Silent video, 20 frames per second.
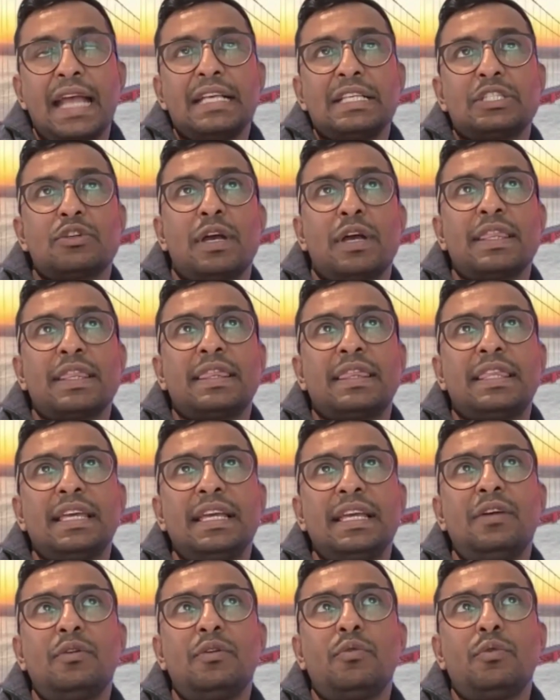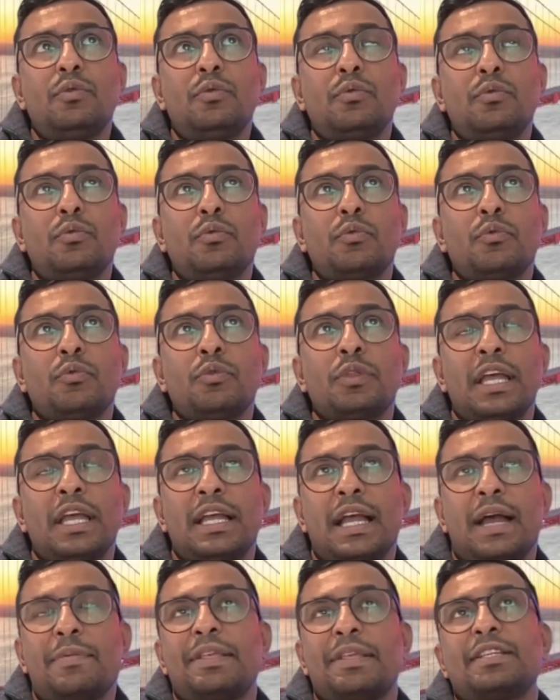So I think
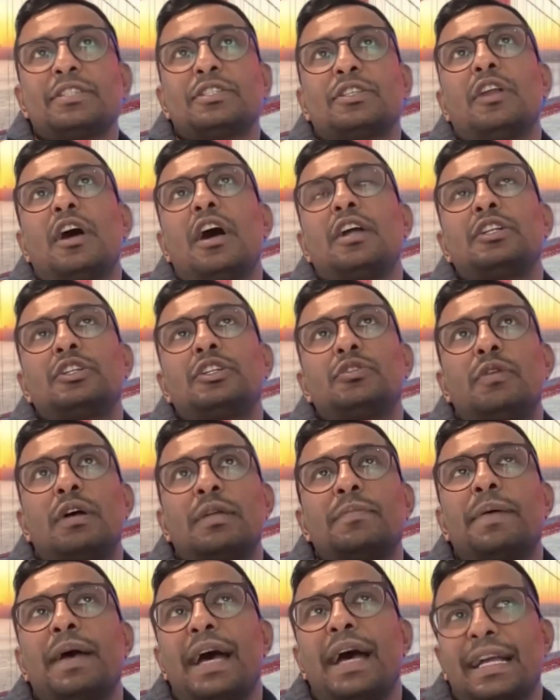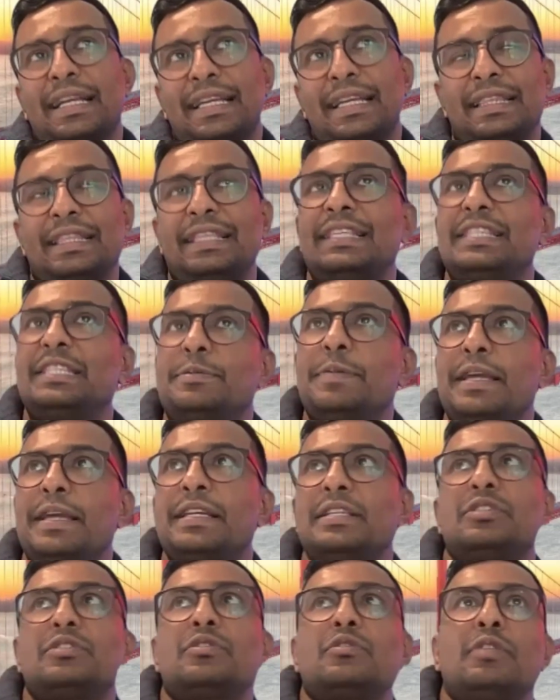I mean, there's a lot to unpack in this
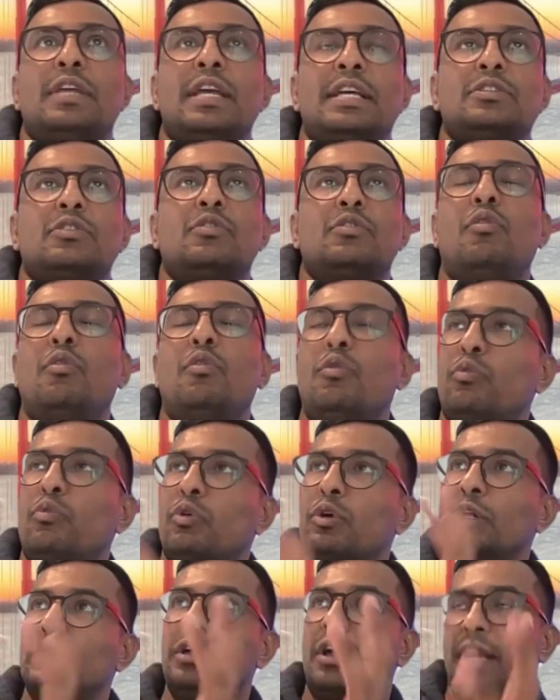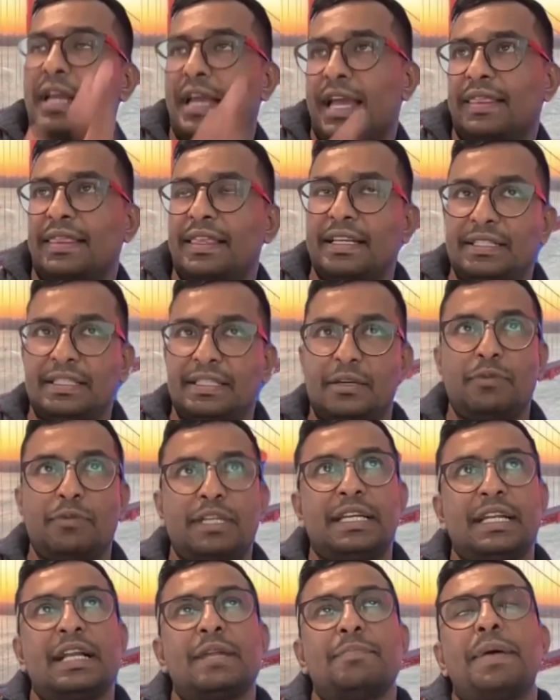space. So there's a whole world on ethics that we
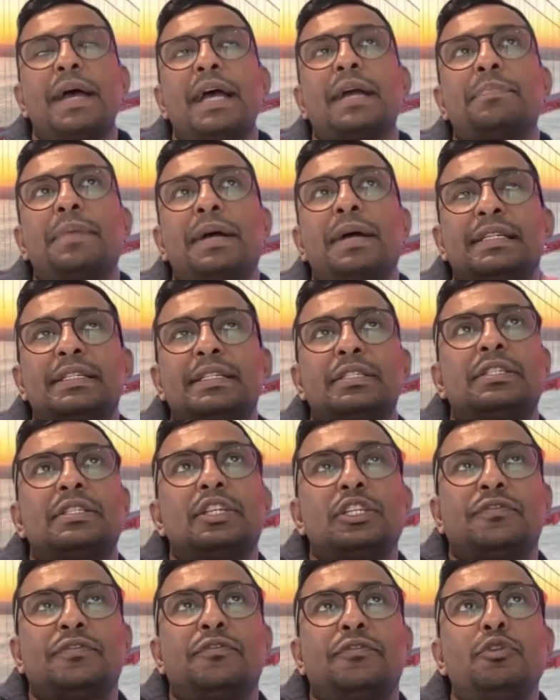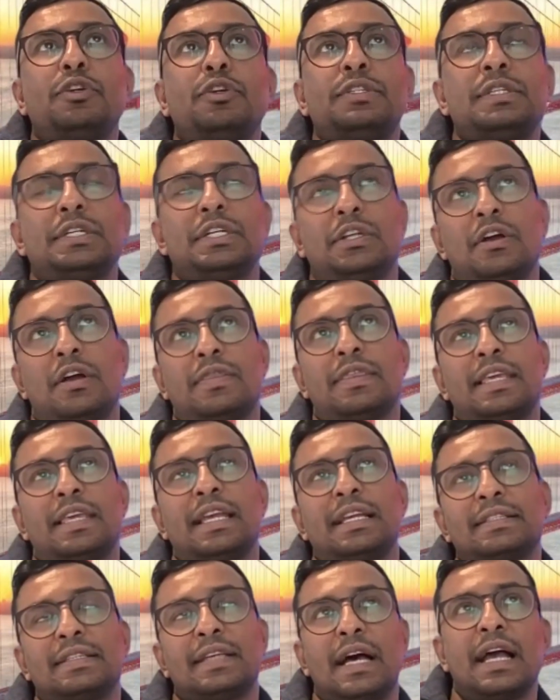can unpack, but just focusing in on the
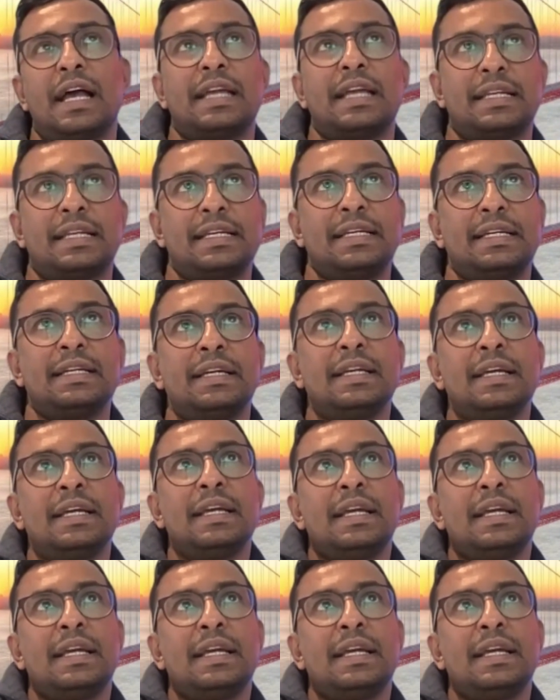anxiety,